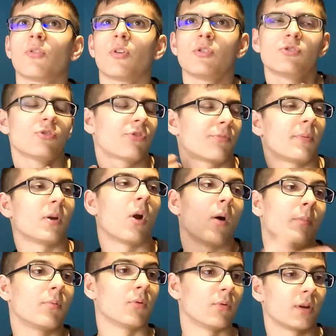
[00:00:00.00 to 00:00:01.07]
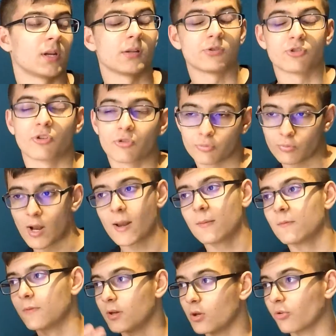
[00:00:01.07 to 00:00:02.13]
I've just been uploading just
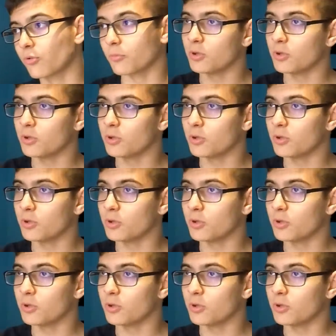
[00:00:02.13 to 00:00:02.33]
random videos